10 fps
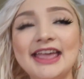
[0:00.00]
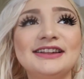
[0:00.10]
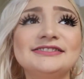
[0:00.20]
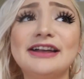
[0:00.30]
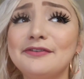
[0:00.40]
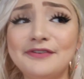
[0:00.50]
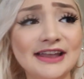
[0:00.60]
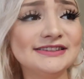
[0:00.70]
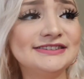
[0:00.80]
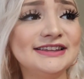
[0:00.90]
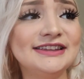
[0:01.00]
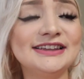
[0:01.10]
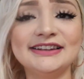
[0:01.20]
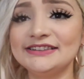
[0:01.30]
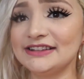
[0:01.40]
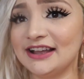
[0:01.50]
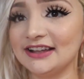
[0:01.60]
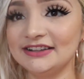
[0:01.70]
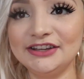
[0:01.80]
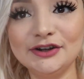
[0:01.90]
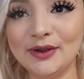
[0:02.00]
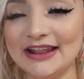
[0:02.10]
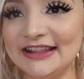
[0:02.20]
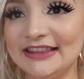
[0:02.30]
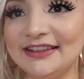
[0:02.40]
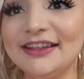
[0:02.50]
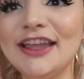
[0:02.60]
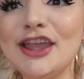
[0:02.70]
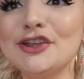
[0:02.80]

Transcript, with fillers: it is not fancy it is not you know anything